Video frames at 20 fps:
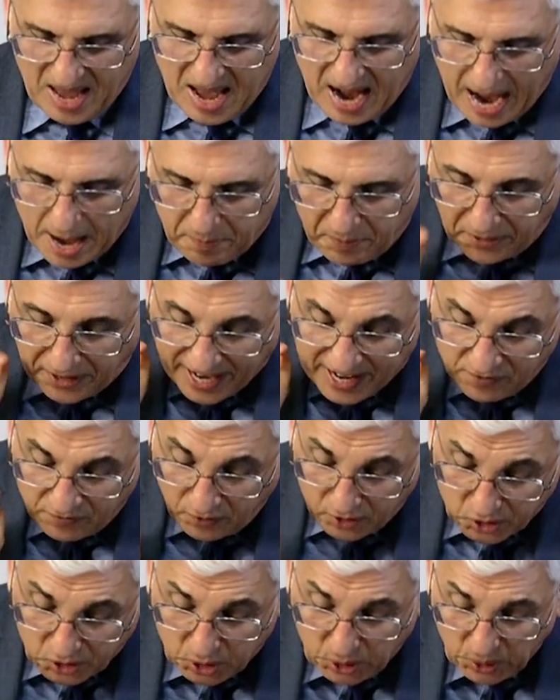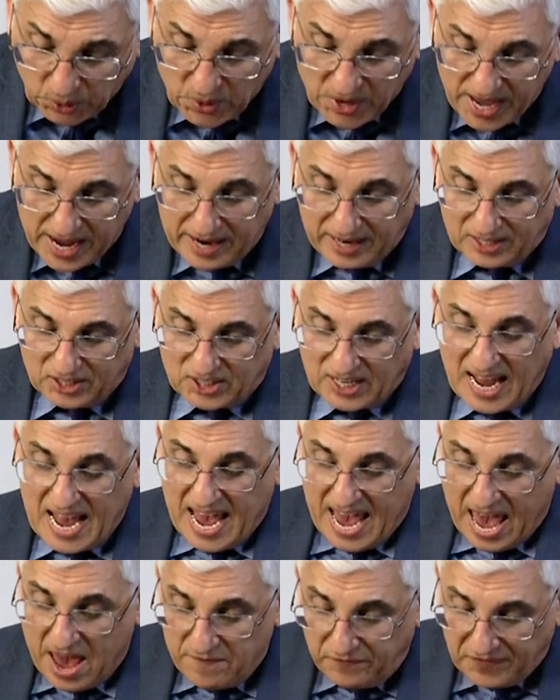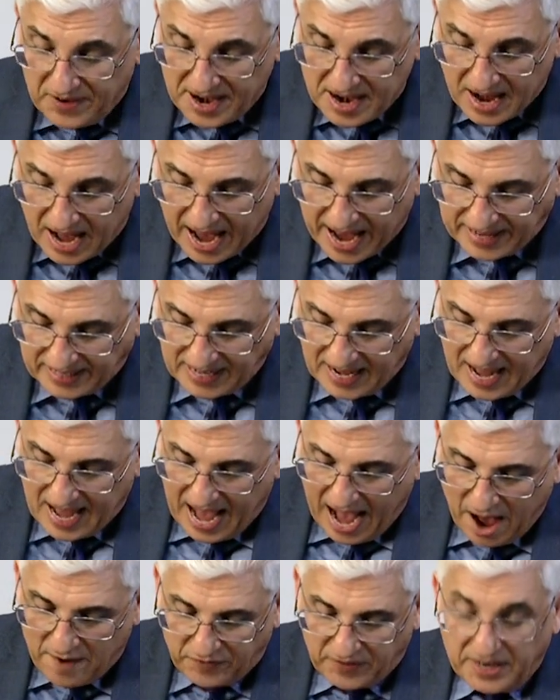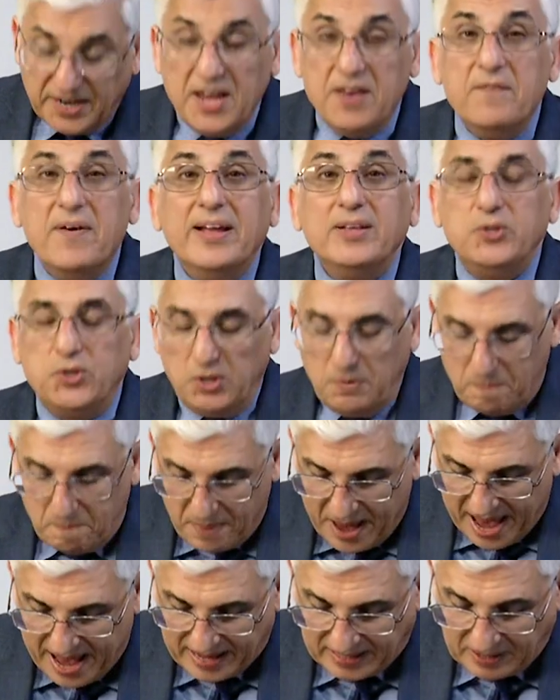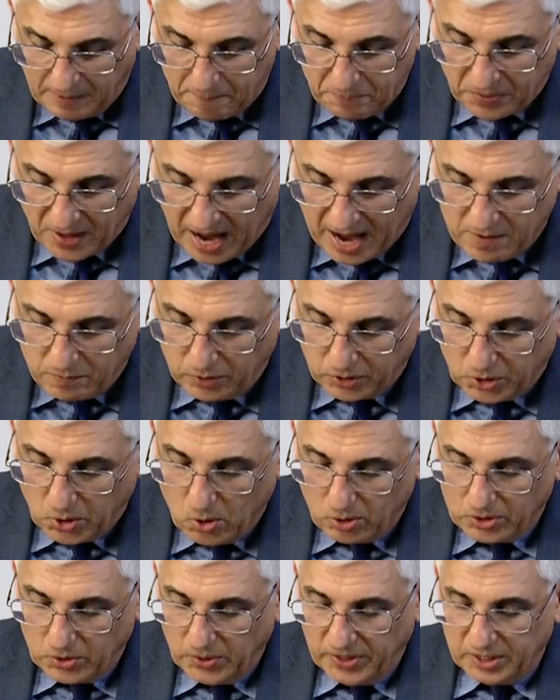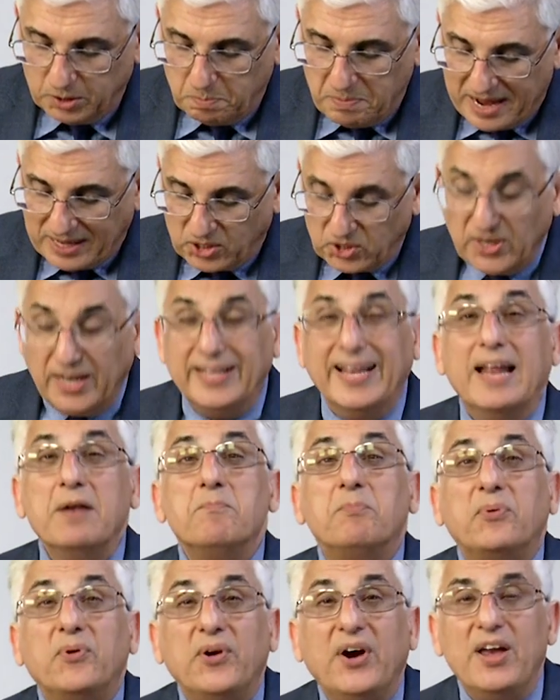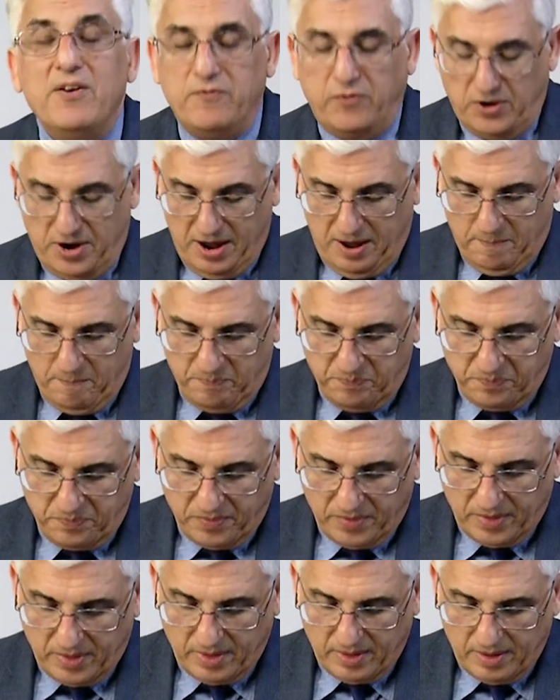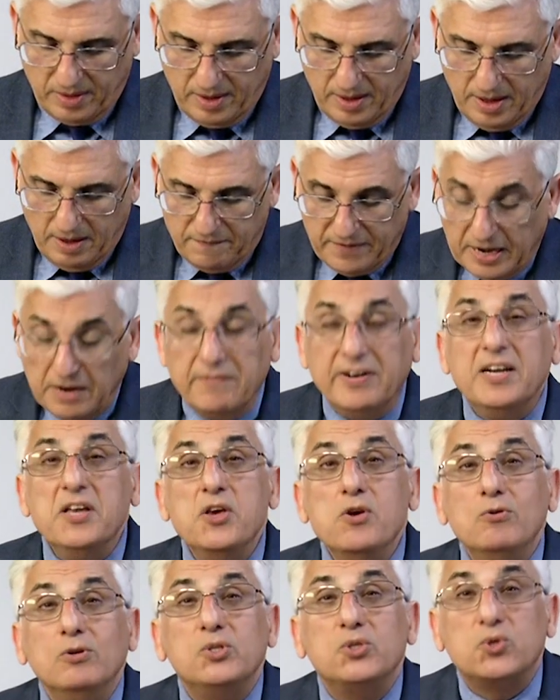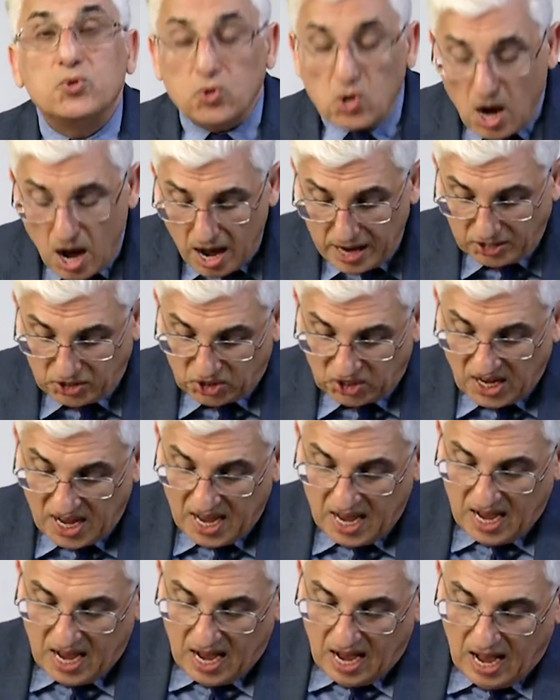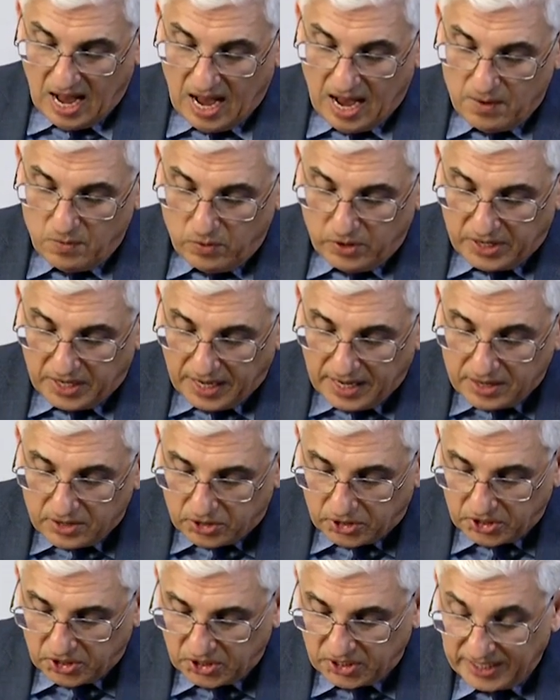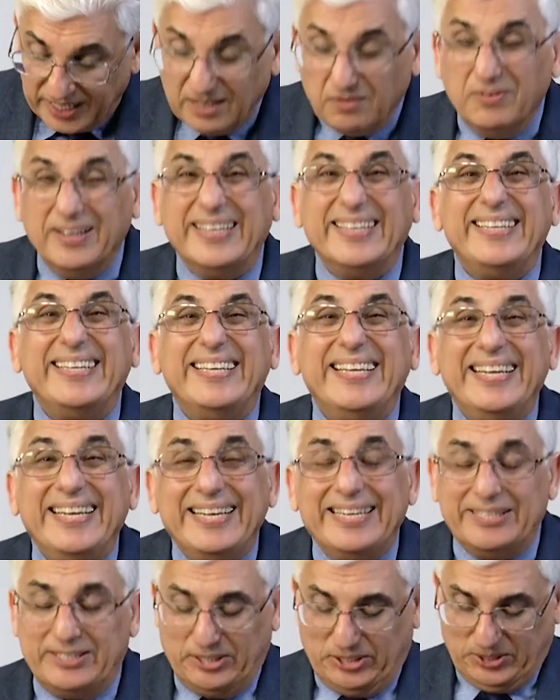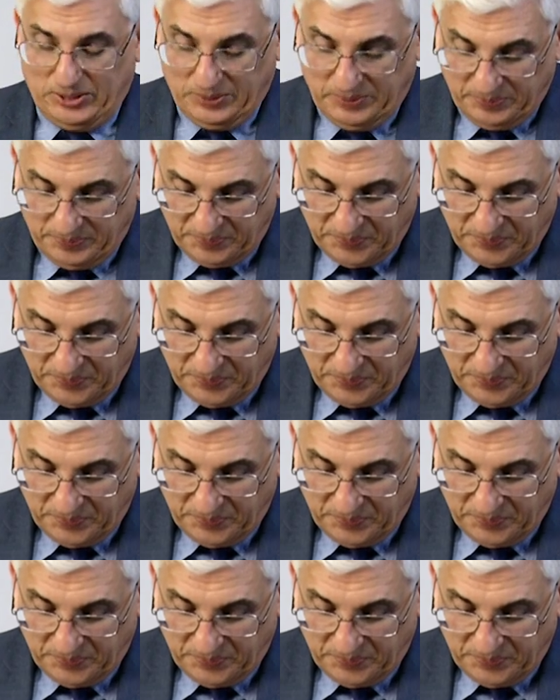I prayed for 2 years. Every night after he went to bed, I would go to his bedside and pray for him. Whenever he used drugs, I would intercede with tears.